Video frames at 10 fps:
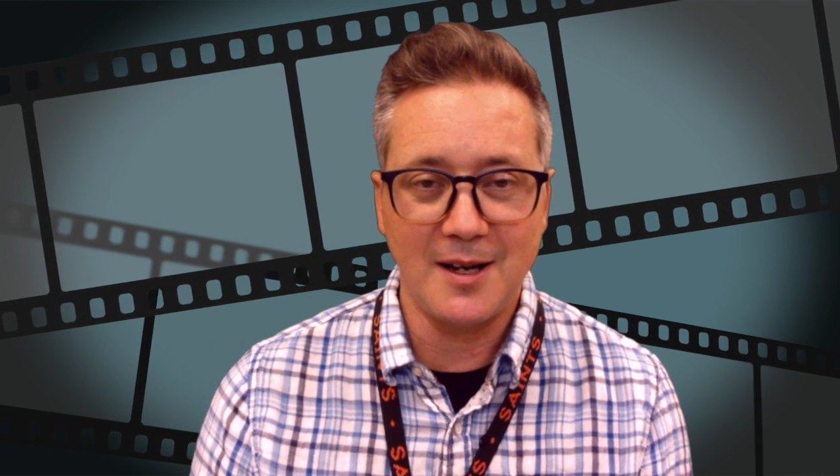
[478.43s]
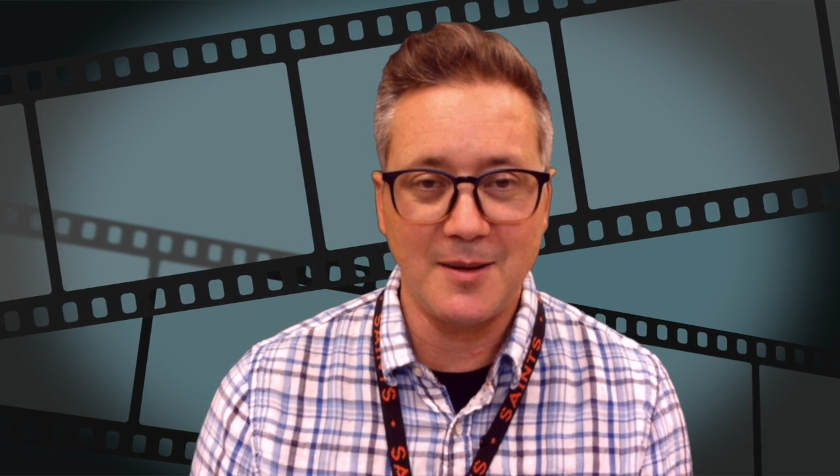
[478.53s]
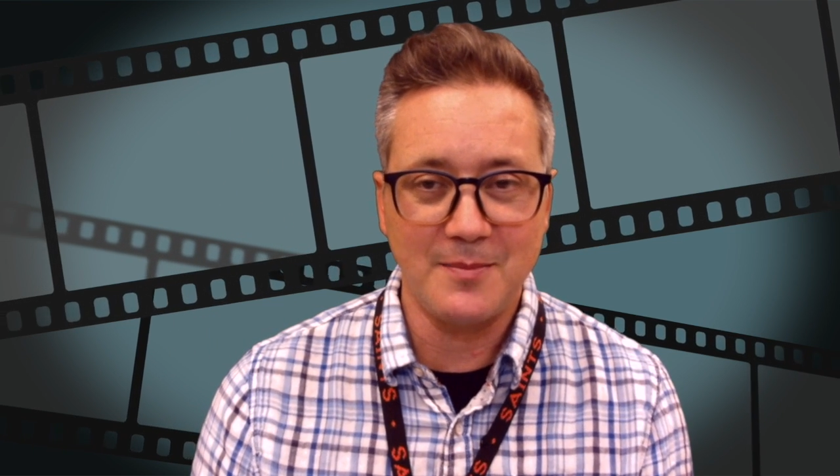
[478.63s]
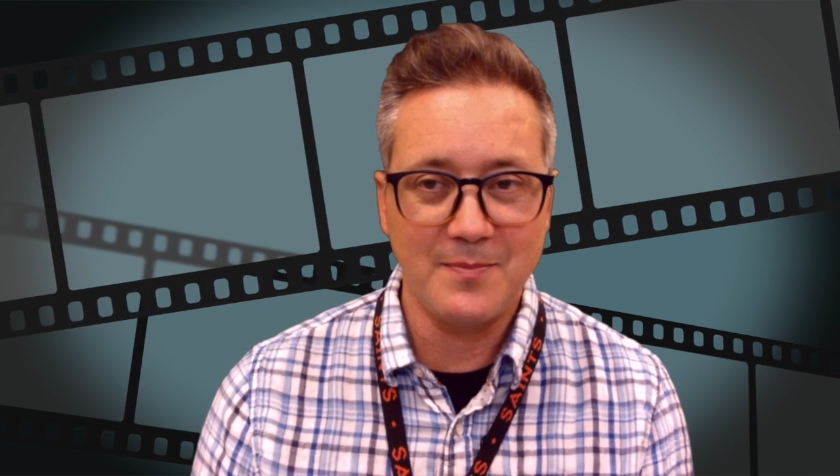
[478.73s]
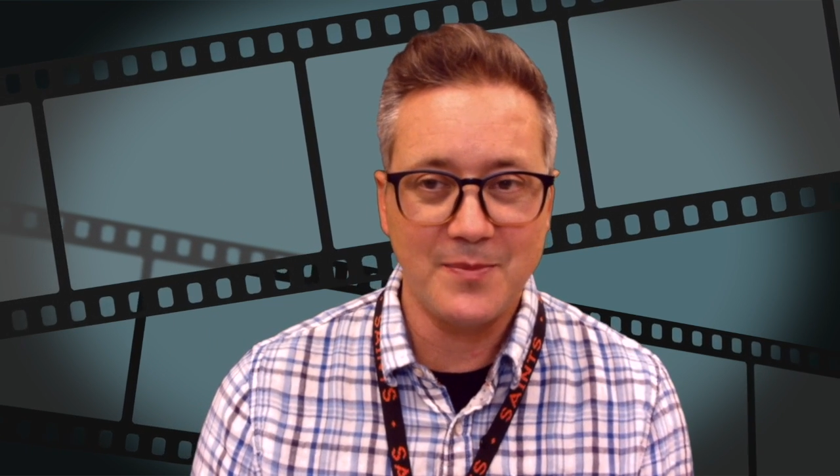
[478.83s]

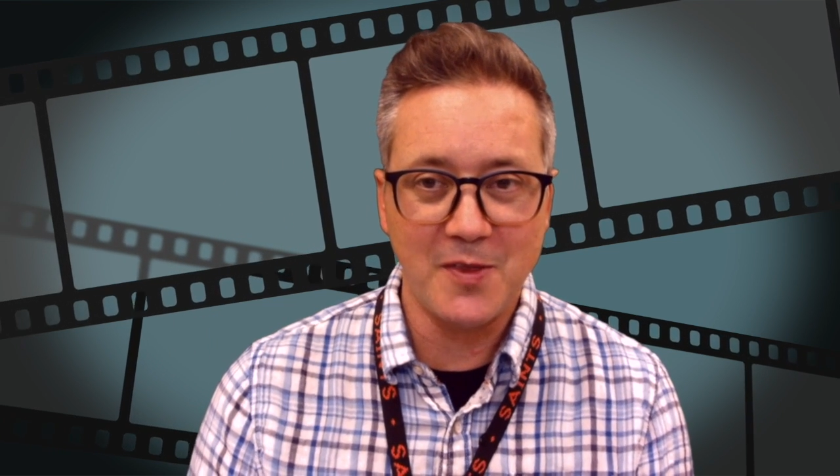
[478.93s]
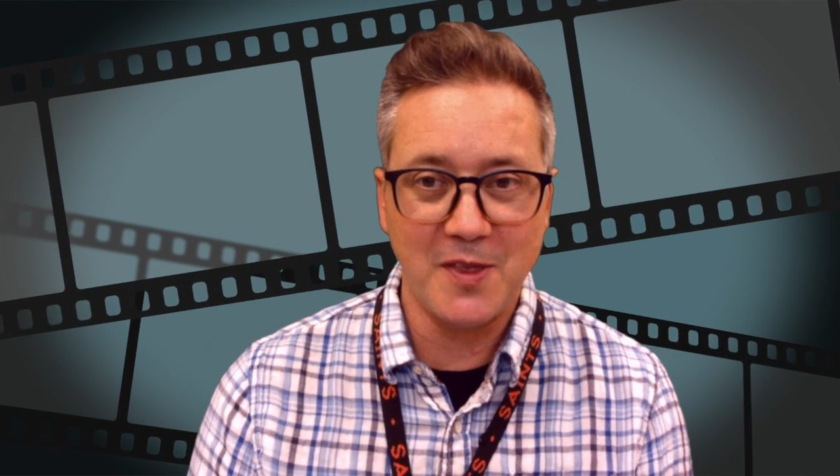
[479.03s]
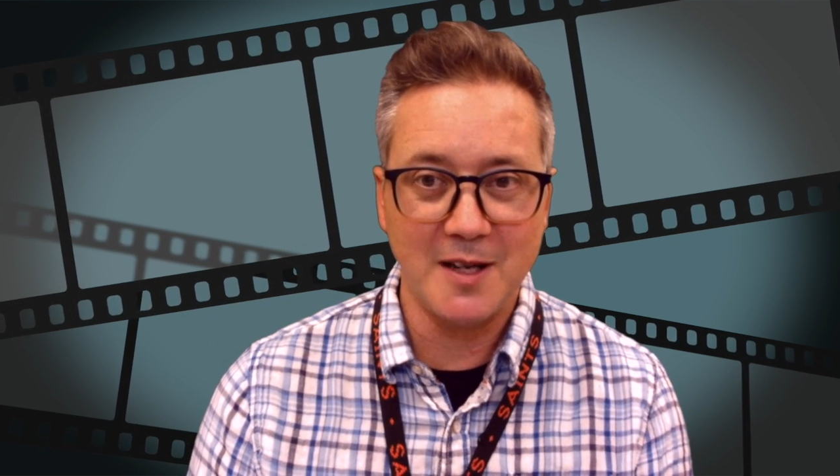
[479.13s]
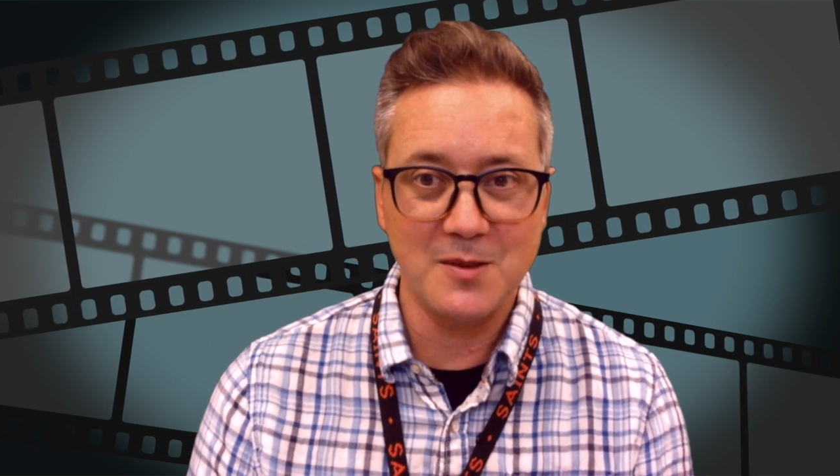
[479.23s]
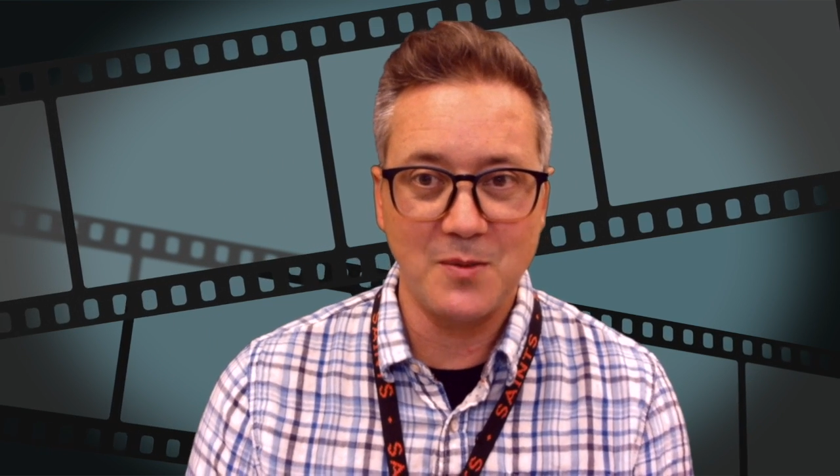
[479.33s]

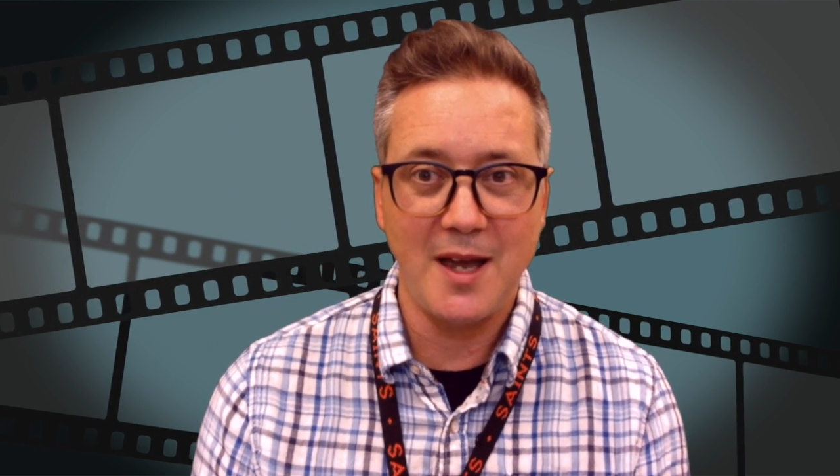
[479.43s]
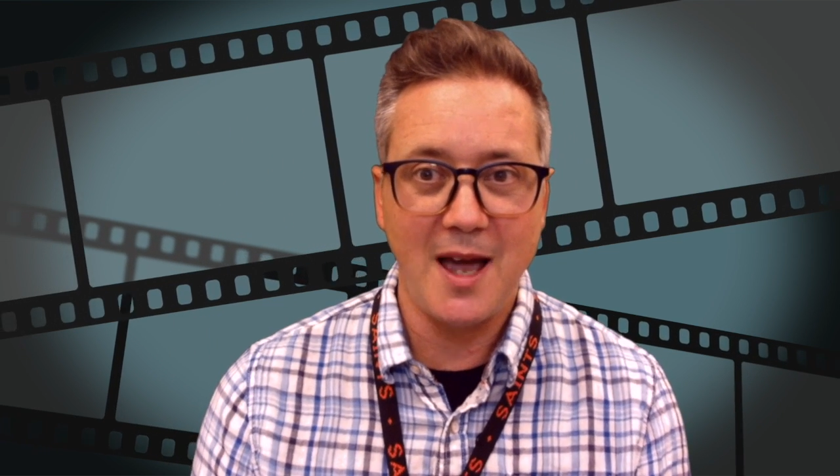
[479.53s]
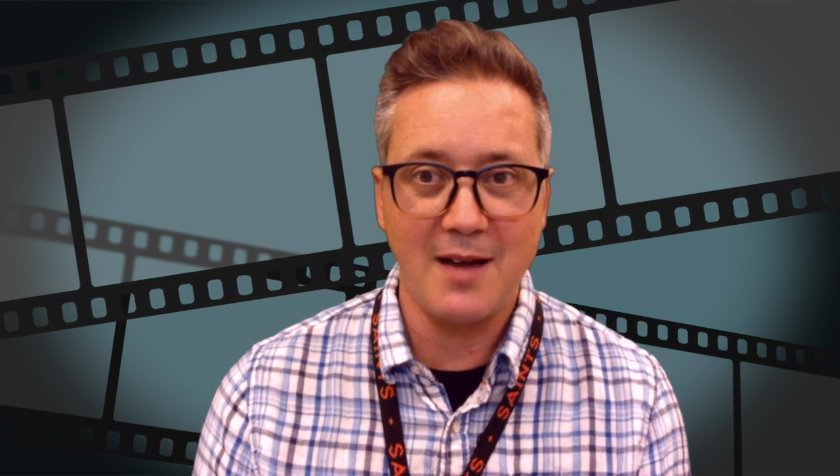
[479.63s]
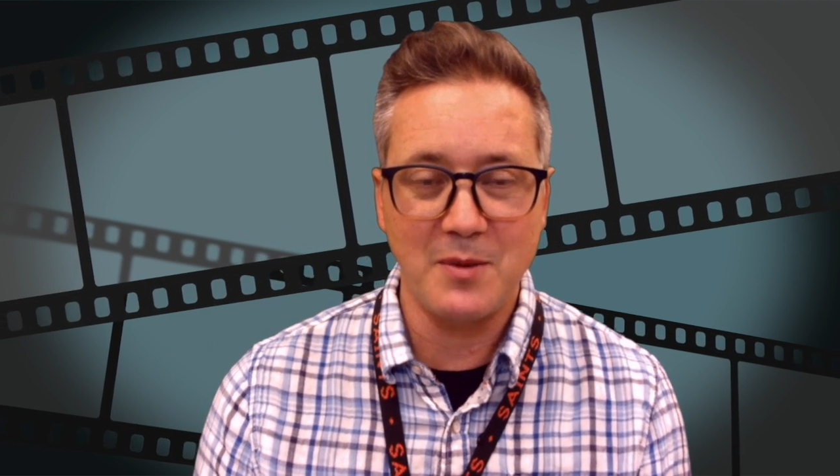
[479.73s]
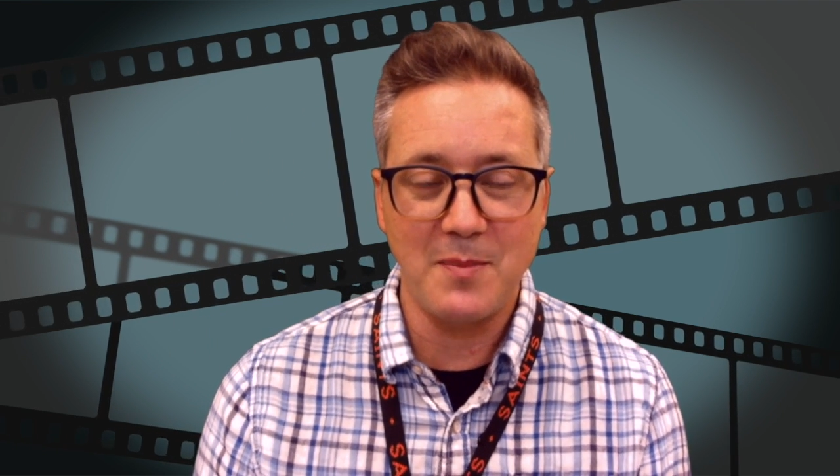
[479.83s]
the things that
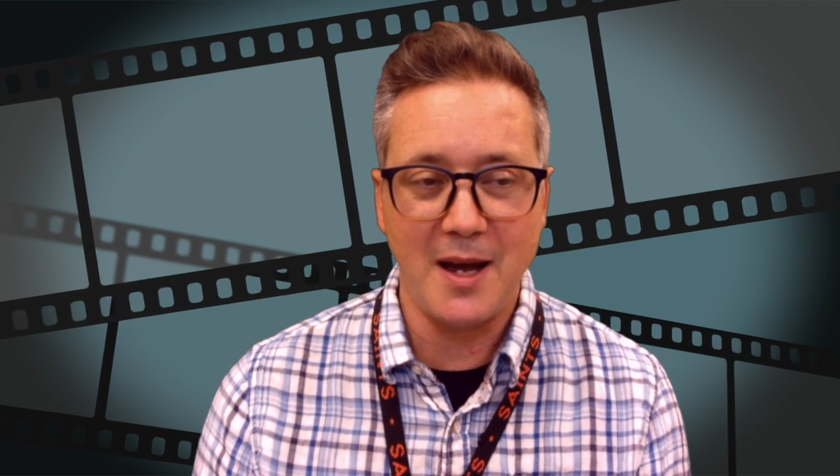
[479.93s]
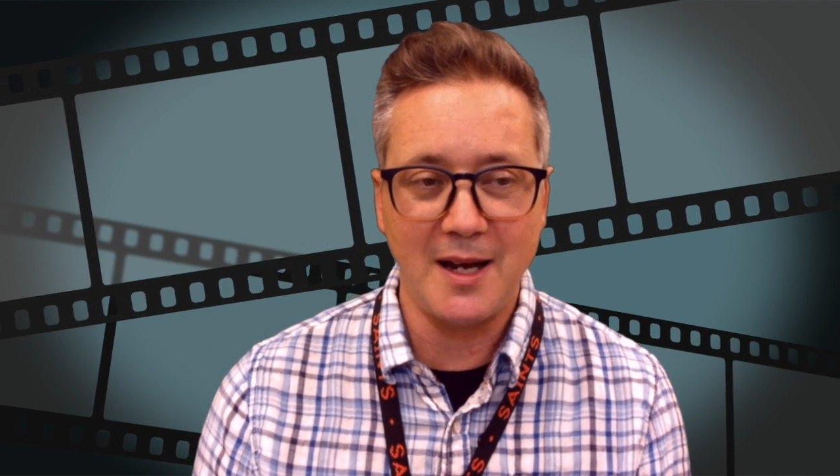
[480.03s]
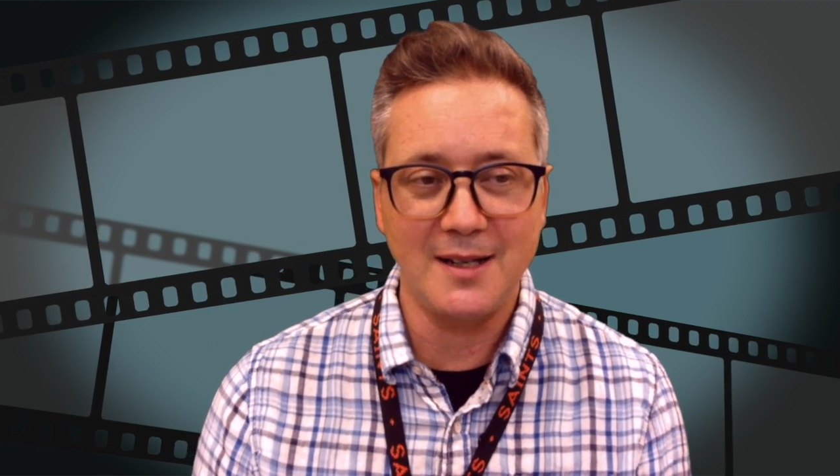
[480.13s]
we have in